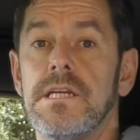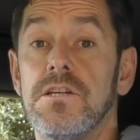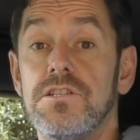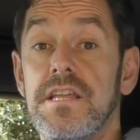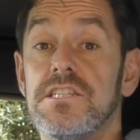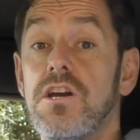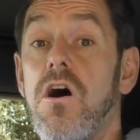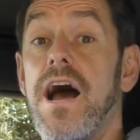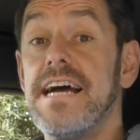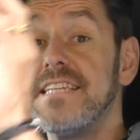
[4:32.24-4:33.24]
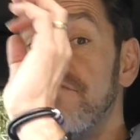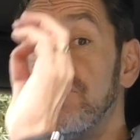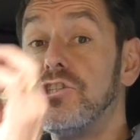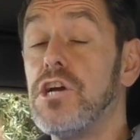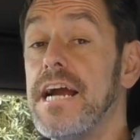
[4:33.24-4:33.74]
So this car has a
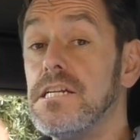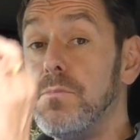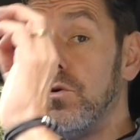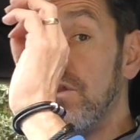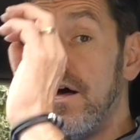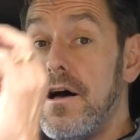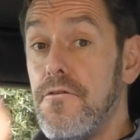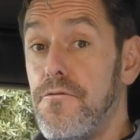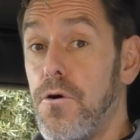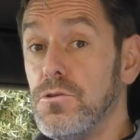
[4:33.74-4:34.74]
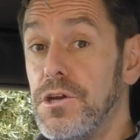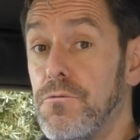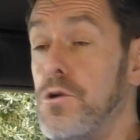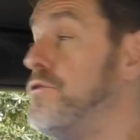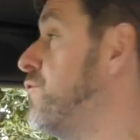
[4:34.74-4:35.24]
retractable folding
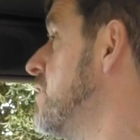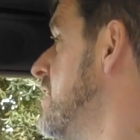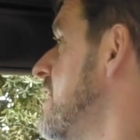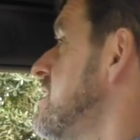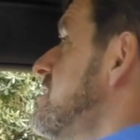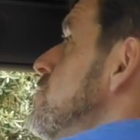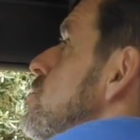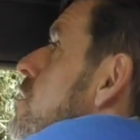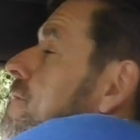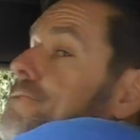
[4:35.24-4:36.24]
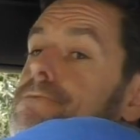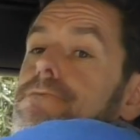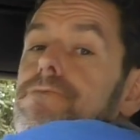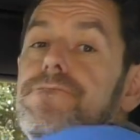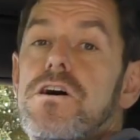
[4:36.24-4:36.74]
roof. It's still got
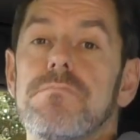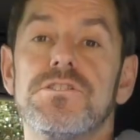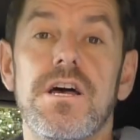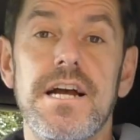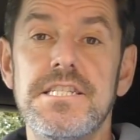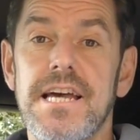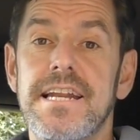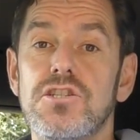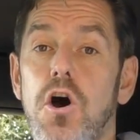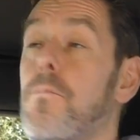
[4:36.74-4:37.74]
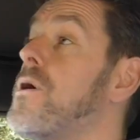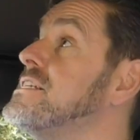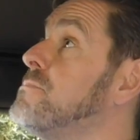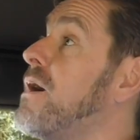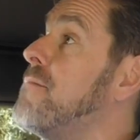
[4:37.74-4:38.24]
firm sides and it's
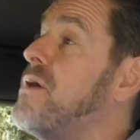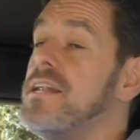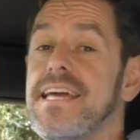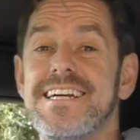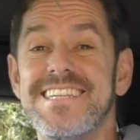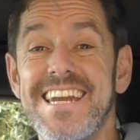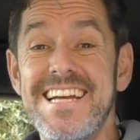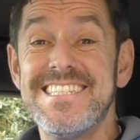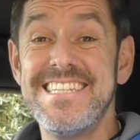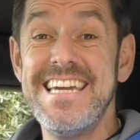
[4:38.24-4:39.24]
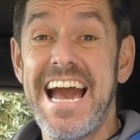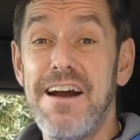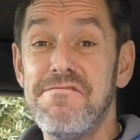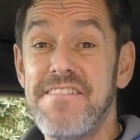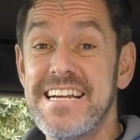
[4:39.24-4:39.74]
operated by a button here. So let's see
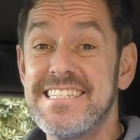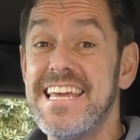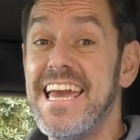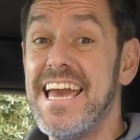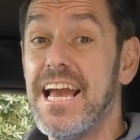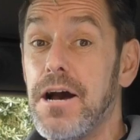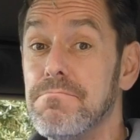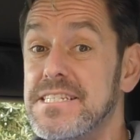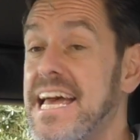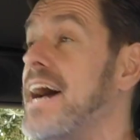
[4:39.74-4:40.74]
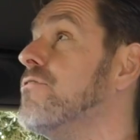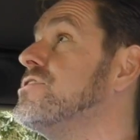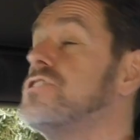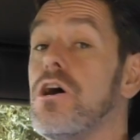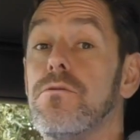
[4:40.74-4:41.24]
how fast it comes down.
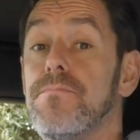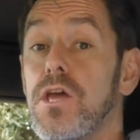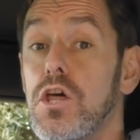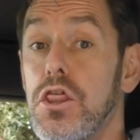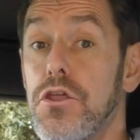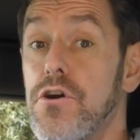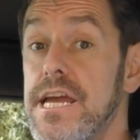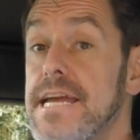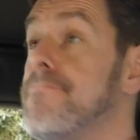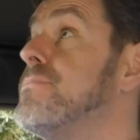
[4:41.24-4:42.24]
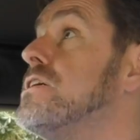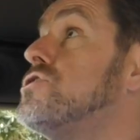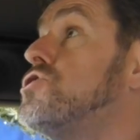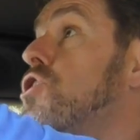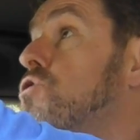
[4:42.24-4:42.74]
So 3,
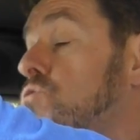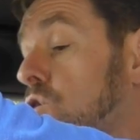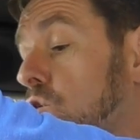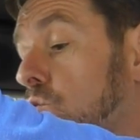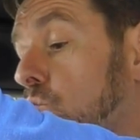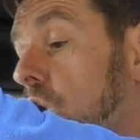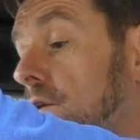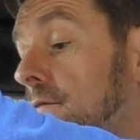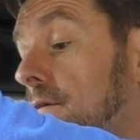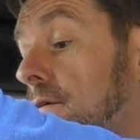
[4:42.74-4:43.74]
2, 1.